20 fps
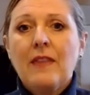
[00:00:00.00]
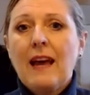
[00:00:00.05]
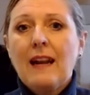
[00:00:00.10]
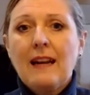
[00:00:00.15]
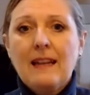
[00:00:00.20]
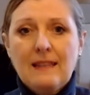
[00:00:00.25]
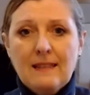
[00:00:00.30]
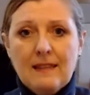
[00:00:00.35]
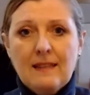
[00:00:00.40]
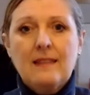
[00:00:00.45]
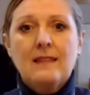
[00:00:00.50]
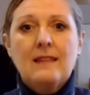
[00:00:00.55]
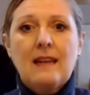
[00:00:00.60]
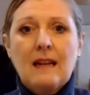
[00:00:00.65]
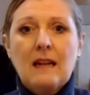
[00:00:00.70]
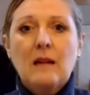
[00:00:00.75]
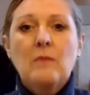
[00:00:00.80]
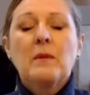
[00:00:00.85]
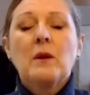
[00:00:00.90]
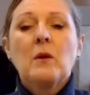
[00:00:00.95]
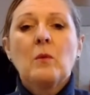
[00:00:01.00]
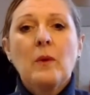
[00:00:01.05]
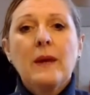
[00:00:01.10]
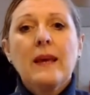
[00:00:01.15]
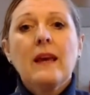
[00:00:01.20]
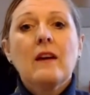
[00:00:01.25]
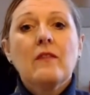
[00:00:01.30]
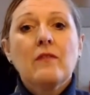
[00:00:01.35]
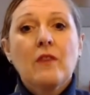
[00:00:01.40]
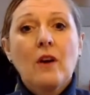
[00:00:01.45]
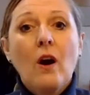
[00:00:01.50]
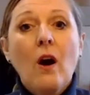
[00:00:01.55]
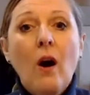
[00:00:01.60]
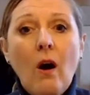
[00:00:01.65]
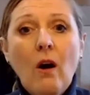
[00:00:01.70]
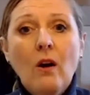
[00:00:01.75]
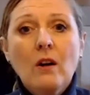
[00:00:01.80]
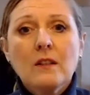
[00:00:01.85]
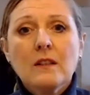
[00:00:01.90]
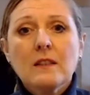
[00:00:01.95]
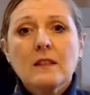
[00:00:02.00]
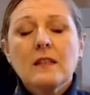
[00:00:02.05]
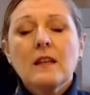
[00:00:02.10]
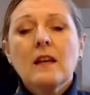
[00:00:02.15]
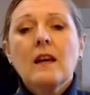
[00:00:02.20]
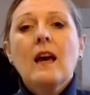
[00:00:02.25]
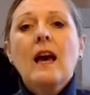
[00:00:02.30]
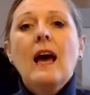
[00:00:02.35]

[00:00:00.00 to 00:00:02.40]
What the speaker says: That is the settlement we have got.